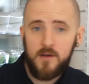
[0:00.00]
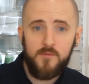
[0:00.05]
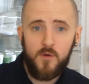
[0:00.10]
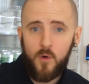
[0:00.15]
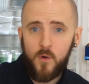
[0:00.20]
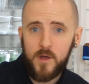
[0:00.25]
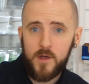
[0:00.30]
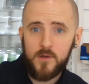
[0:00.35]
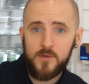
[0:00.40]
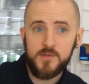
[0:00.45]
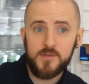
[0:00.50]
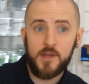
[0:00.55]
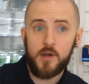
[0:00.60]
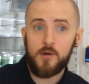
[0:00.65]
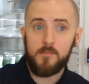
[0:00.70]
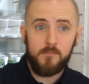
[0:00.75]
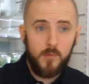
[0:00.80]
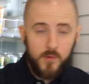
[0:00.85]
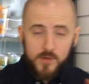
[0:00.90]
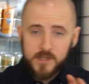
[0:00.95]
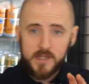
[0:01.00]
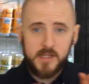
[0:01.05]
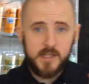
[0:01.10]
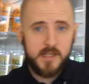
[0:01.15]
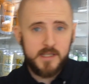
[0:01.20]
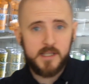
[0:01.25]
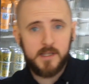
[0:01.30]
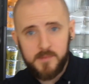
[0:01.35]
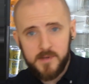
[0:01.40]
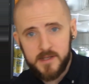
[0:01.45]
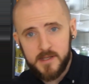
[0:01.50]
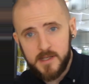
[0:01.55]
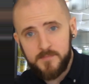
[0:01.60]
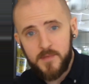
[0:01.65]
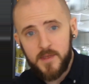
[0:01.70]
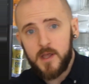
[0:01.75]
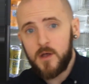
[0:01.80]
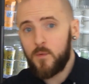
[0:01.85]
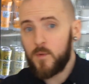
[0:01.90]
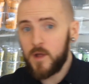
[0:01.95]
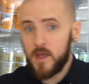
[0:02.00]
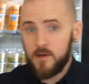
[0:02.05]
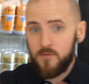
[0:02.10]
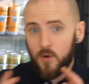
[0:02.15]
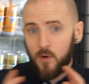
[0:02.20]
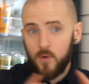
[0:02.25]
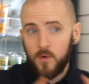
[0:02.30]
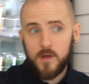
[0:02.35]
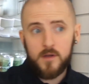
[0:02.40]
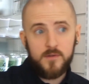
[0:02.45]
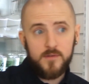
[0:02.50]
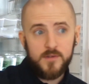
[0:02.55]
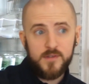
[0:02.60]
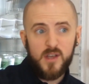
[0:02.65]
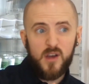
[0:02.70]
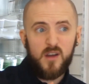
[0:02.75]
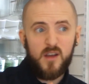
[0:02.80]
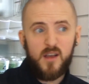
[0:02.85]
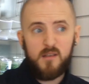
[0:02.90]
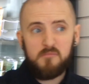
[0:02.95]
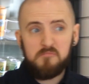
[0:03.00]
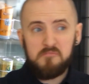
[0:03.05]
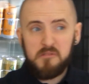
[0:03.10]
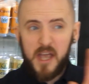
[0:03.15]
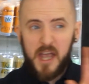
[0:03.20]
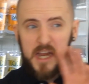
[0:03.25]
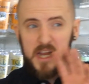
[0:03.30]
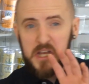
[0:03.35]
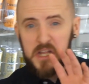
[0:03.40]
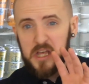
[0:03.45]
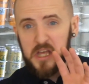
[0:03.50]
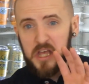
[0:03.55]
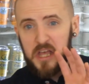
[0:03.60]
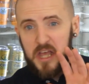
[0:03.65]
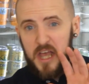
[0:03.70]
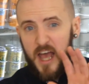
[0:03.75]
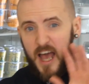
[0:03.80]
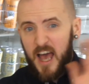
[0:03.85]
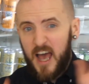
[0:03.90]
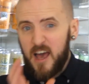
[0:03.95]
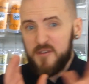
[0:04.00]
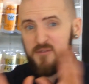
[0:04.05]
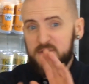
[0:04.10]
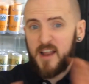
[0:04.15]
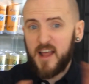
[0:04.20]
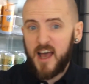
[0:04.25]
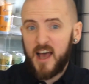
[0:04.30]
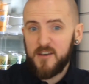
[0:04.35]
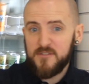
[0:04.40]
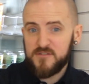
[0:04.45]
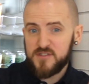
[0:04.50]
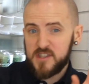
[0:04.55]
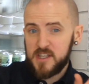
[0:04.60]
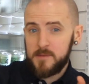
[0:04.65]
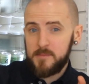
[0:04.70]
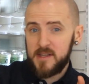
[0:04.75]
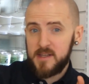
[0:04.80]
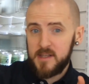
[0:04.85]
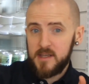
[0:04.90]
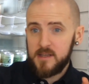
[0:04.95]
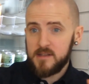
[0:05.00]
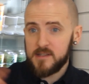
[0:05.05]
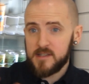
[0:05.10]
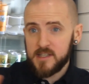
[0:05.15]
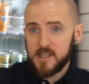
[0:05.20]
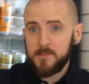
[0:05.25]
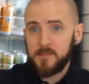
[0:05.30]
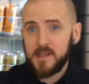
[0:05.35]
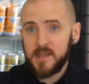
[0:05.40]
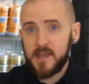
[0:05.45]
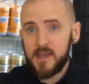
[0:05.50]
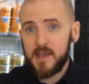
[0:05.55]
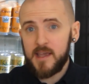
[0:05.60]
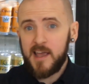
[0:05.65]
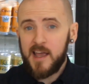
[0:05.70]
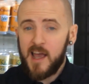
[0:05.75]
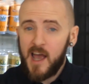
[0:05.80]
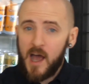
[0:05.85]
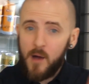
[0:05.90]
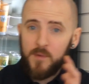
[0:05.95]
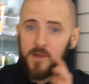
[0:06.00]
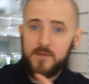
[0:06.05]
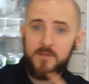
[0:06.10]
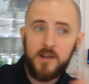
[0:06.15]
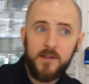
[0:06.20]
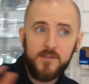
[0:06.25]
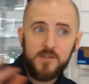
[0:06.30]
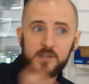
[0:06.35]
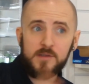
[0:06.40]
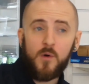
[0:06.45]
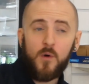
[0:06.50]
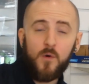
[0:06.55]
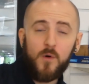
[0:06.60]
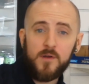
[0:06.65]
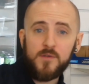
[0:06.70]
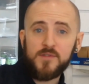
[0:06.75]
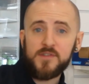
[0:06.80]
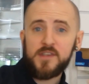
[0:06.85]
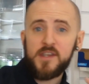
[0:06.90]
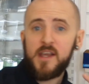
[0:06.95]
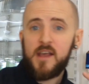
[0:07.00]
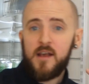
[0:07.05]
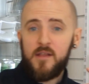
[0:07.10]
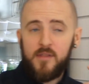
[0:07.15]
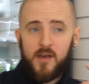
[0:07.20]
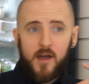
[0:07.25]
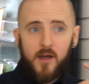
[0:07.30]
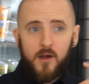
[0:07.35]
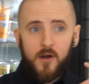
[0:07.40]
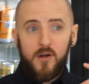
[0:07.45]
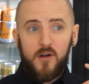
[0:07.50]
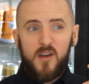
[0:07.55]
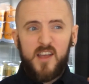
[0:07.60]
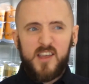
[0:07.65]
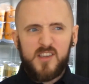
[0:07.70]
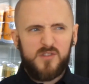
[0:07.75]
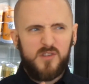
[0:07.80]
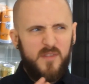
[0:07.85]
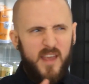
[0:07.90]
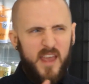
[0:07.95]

we have oils that are mostly CBD. We have oils that are kind of half and half CBD and CBDA, and we even have some oils that are